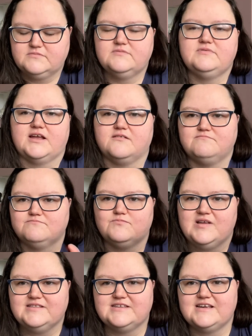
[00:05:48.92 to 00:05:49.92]
like
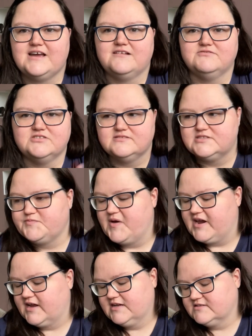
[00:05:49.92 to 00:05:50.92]
winter and
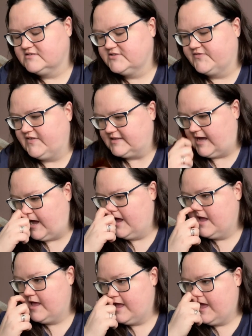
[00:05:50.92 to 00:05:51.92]
spring and stuff like that,
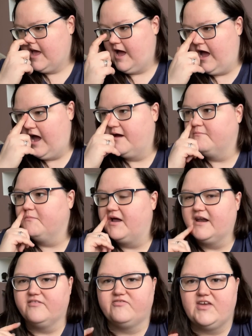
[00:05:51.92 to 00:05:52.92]

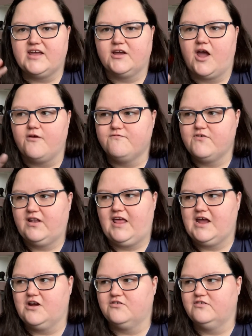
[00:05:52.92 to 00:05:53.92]
and I think going for a
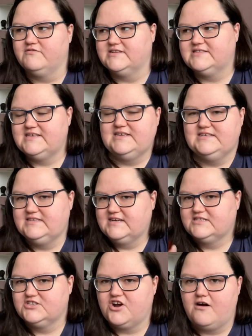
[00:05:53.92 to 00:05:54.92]
lighter colour, it's easier
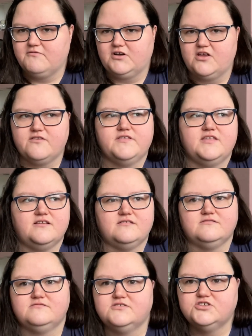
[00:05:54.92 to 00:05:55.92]
to cover over than
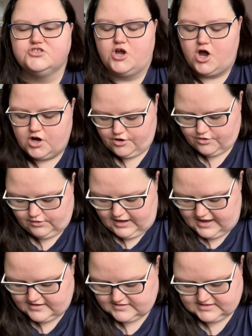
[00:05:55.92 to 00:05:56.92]
darker
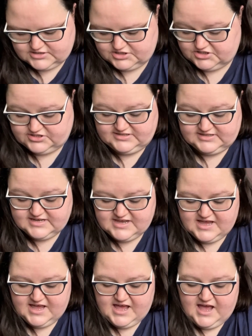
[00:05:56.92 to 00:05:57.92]
colour. That's just
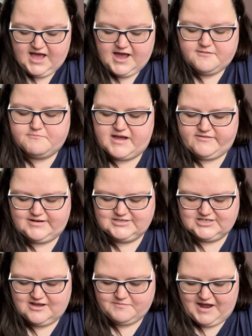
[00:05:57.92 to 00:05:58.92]
my
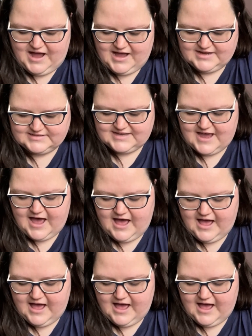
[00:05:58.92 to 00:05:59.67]
rationale behind it.